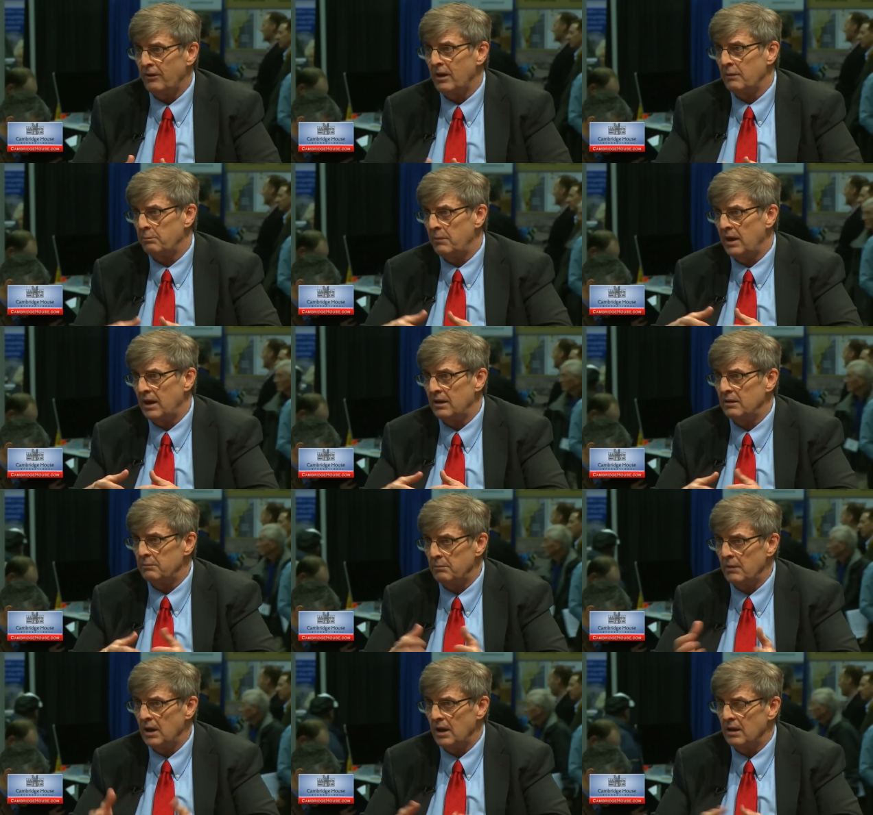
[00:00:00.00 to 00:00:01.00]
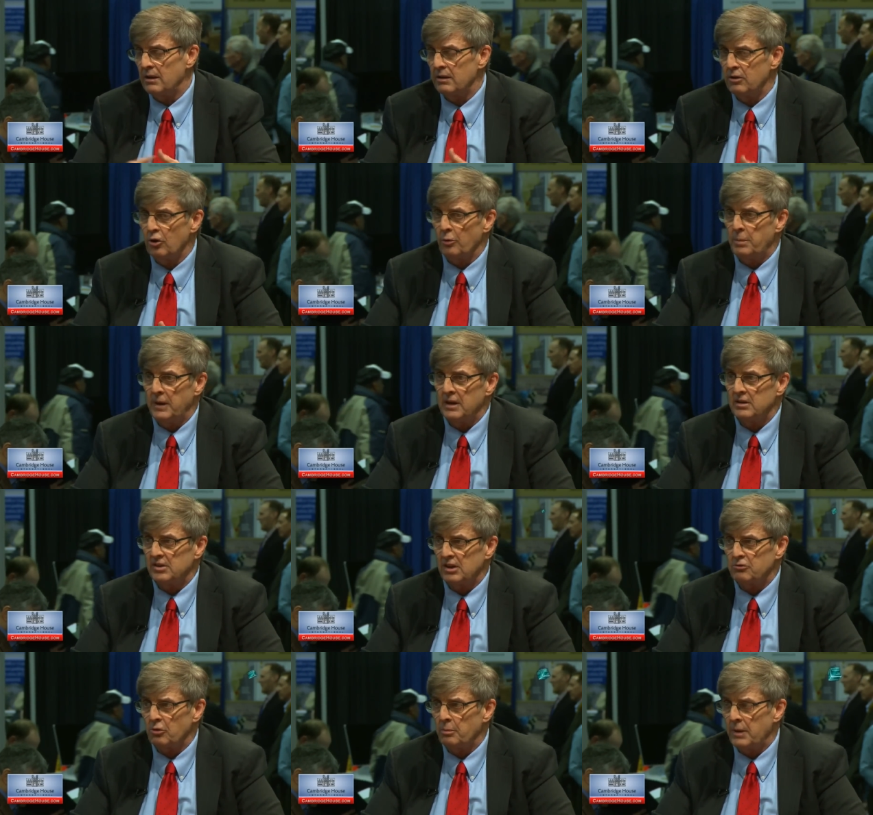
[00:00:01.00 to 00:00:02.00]
and the European
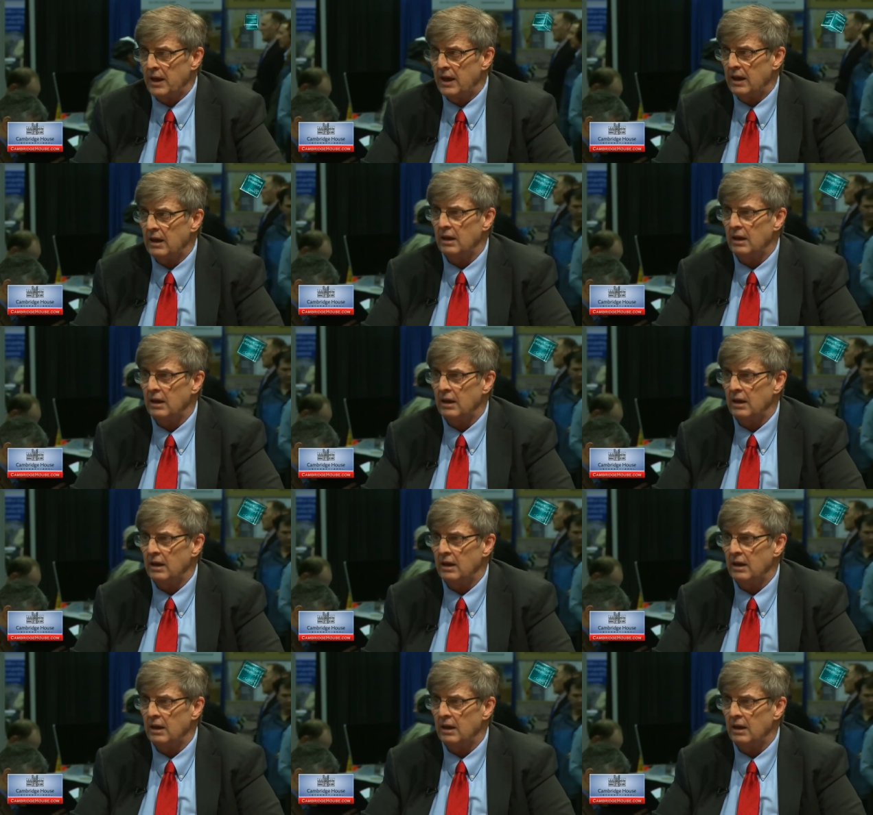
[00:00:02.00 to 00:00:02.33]
Central Bank,